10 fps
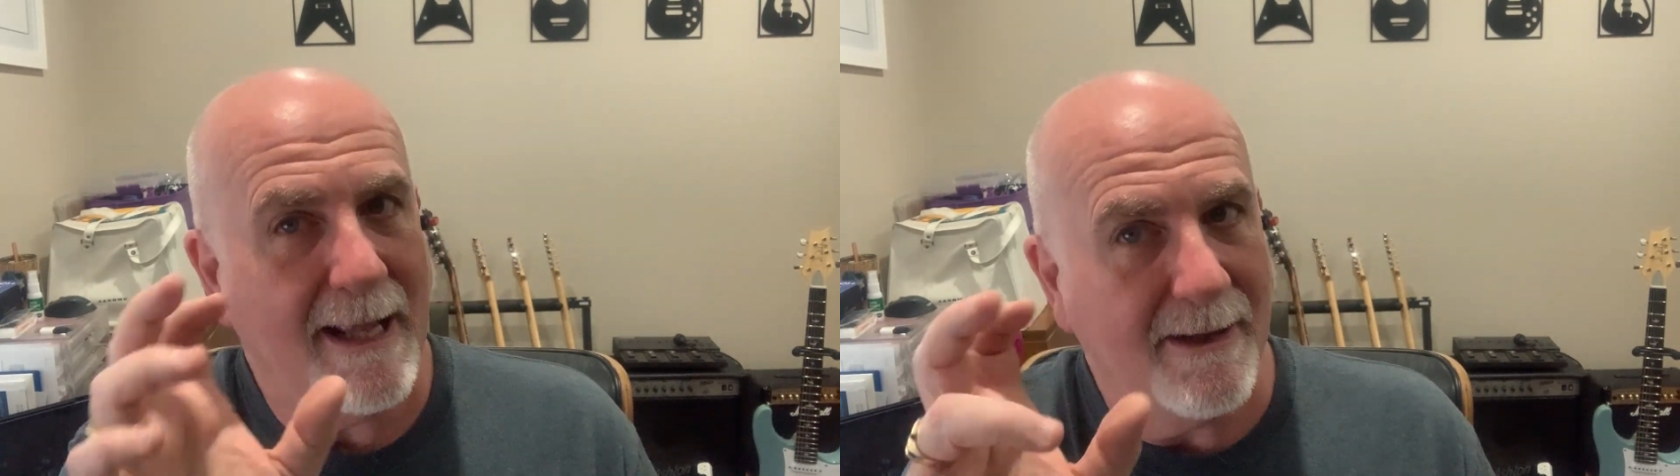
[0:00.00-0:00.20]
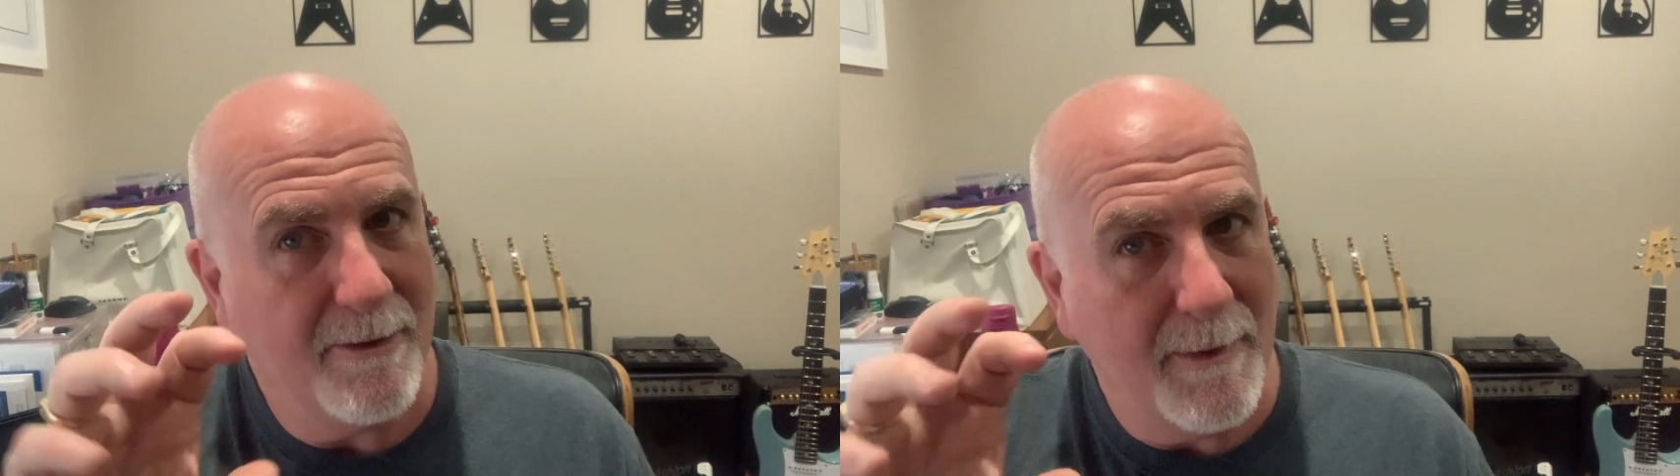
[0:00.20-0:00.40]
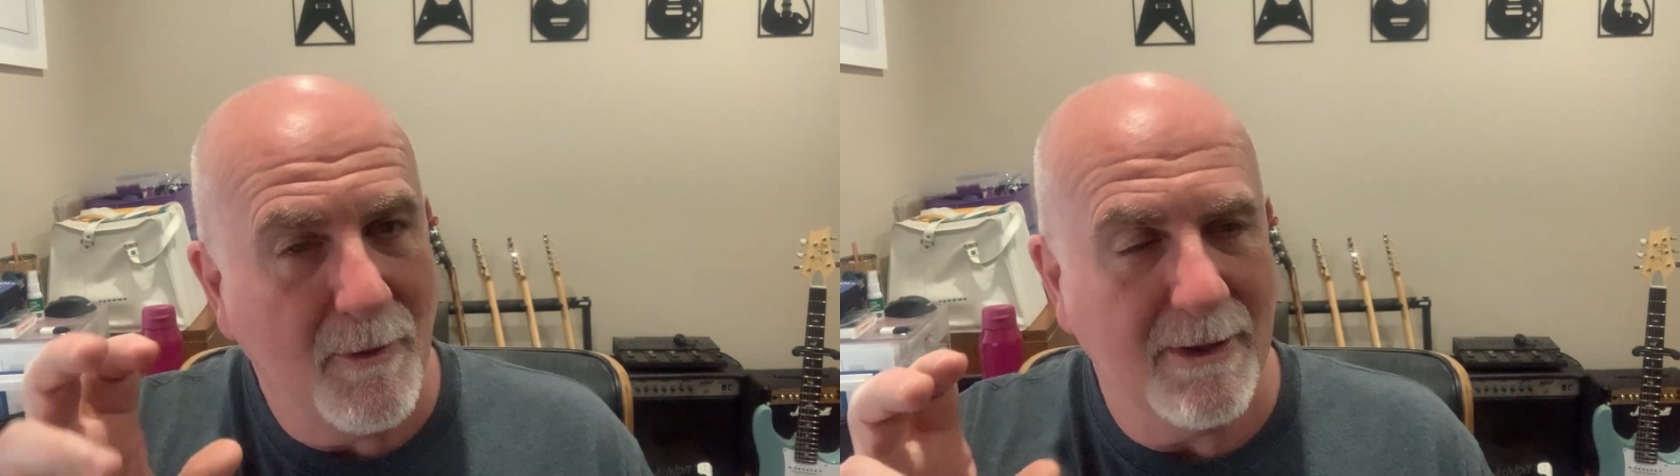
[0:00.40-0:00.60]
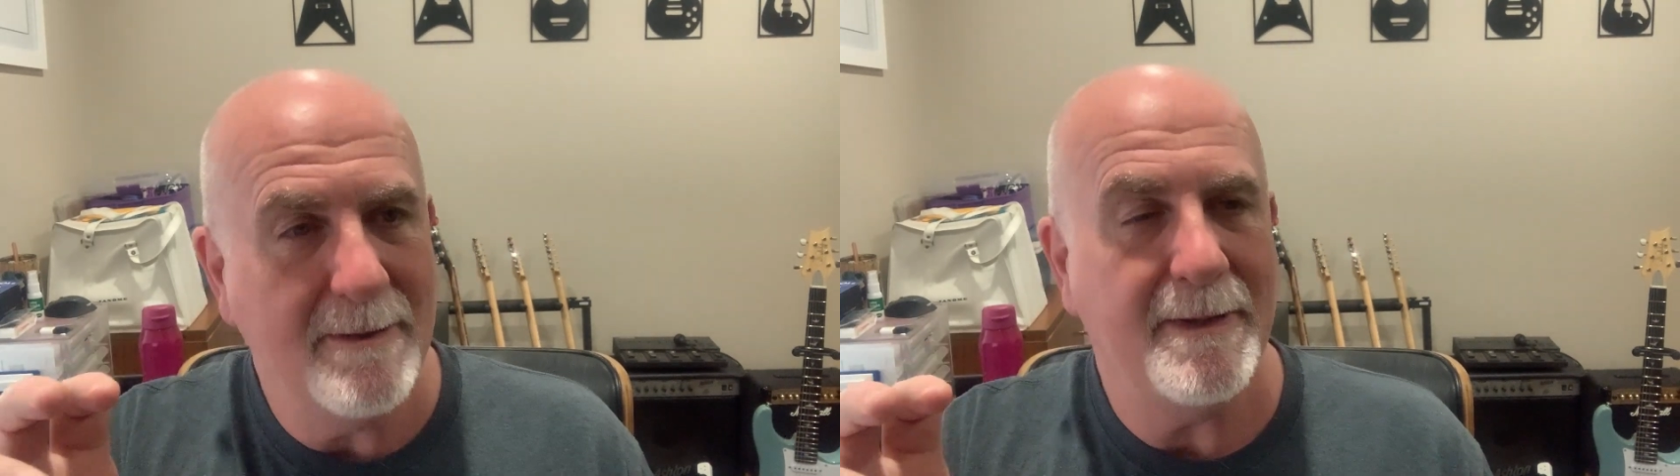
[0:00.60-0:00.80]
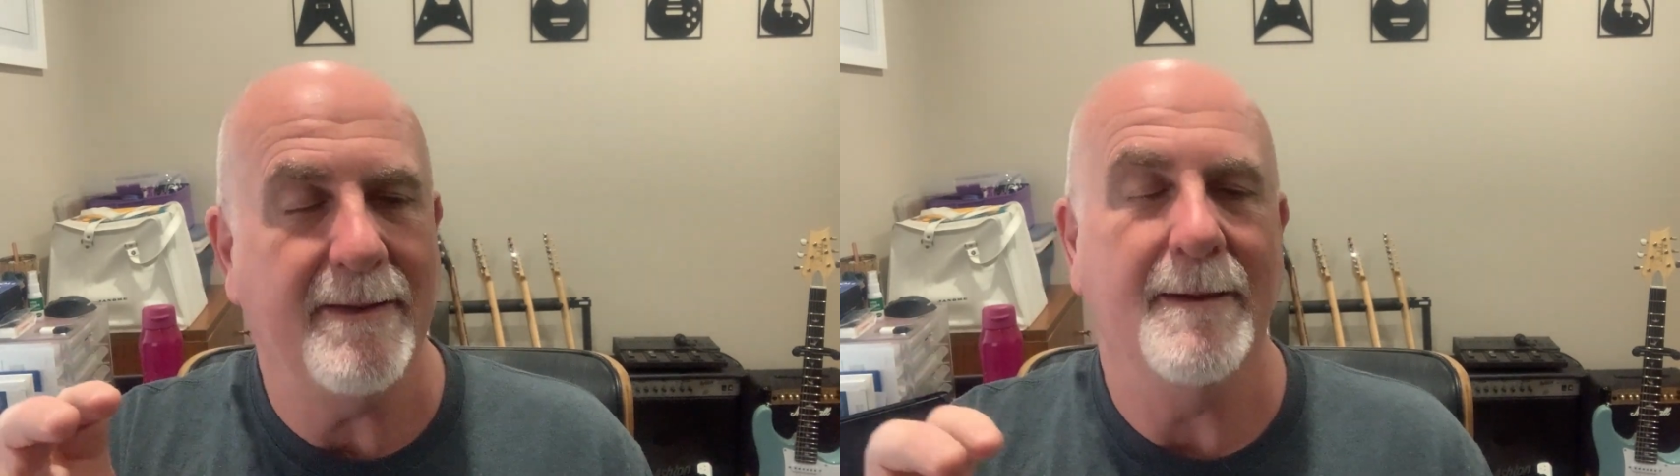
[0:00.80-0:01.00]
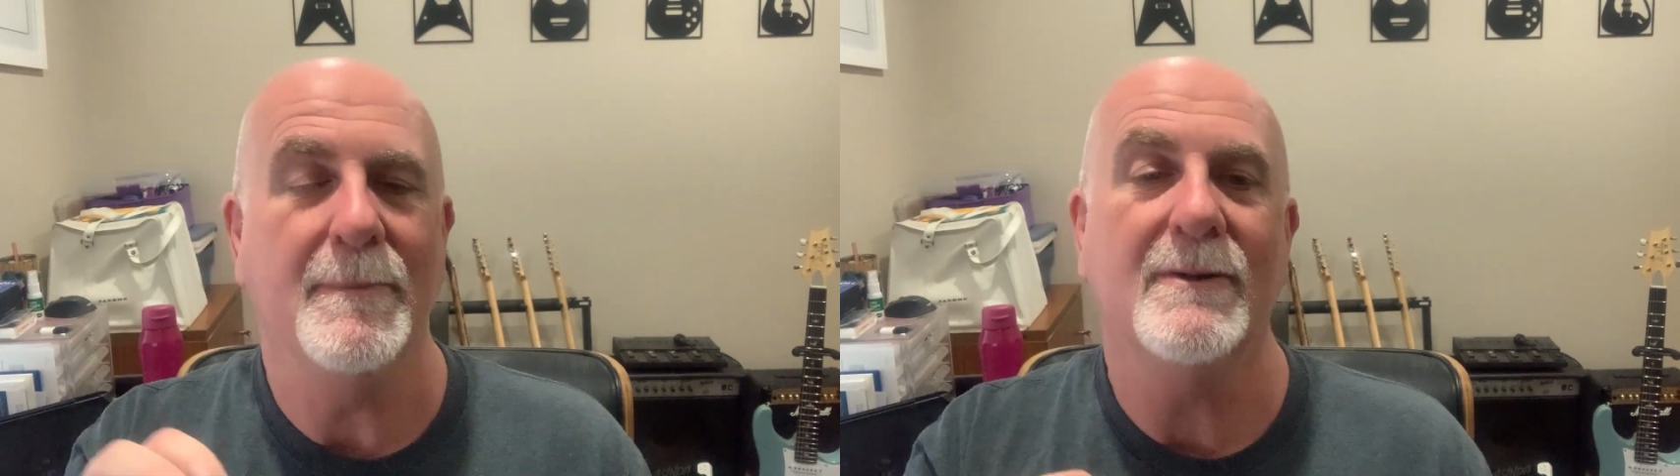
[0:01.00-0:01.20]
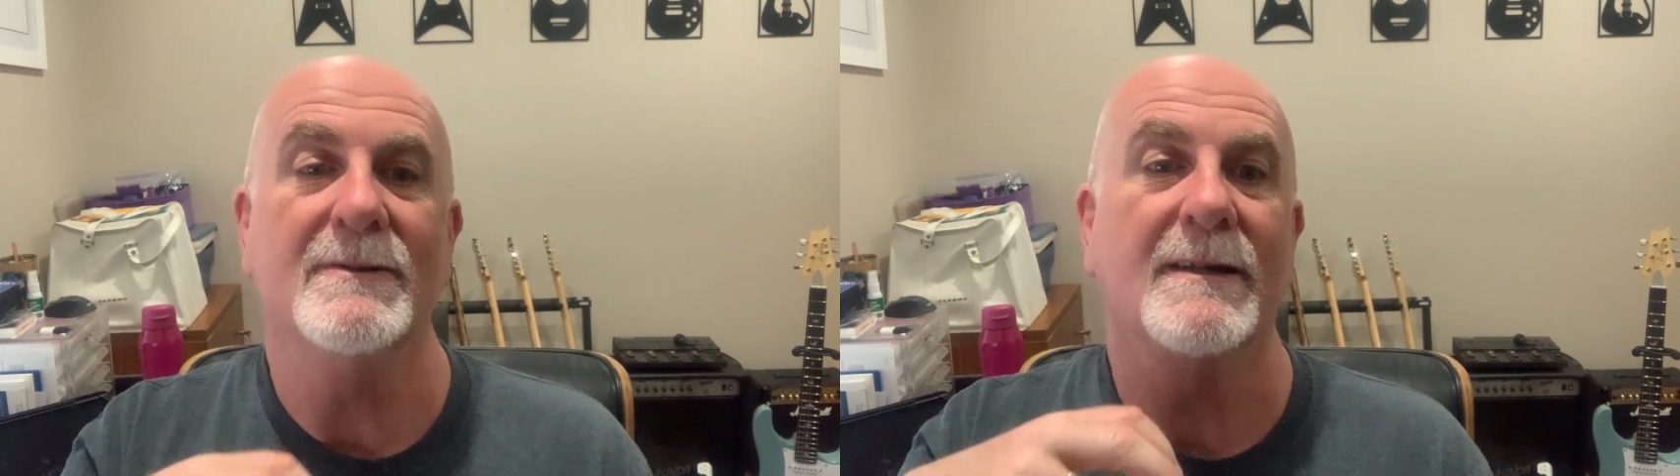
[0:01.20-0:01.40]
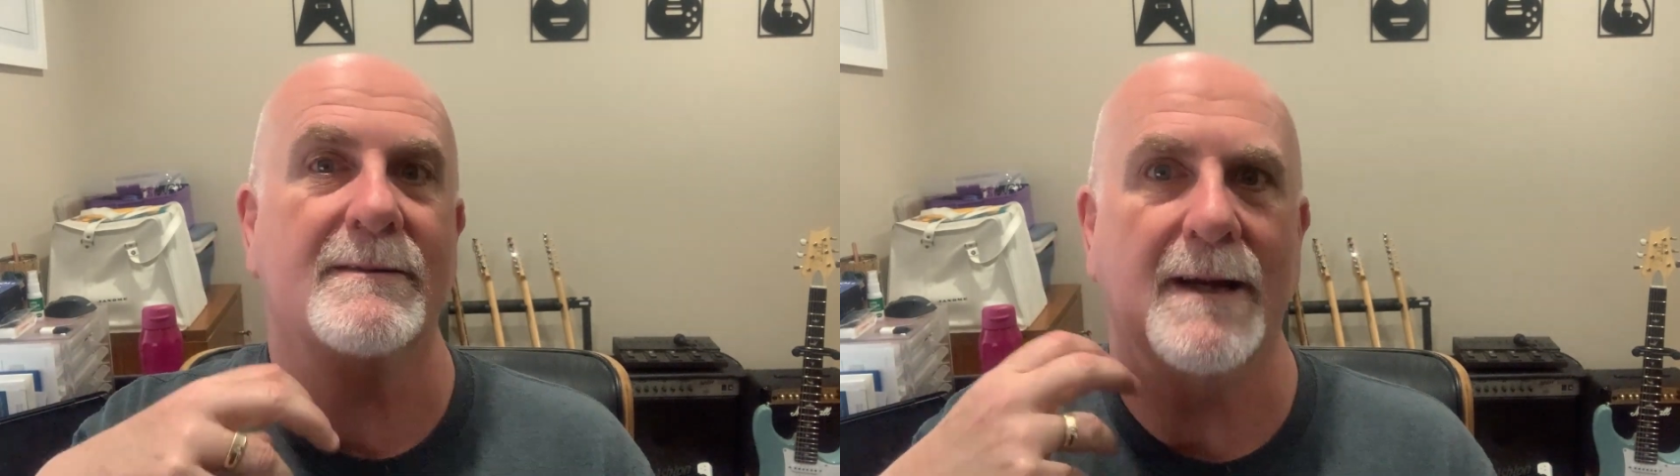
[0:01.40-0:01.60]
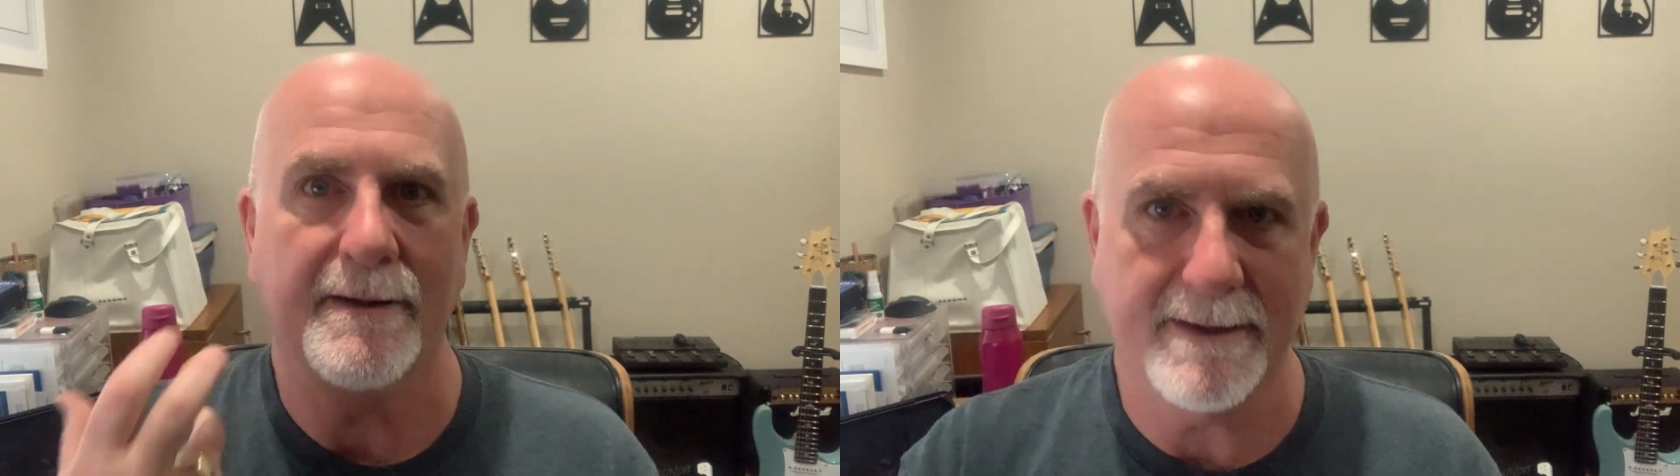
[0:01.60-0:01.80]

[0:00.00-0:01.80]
a little bit more liberty then because I'd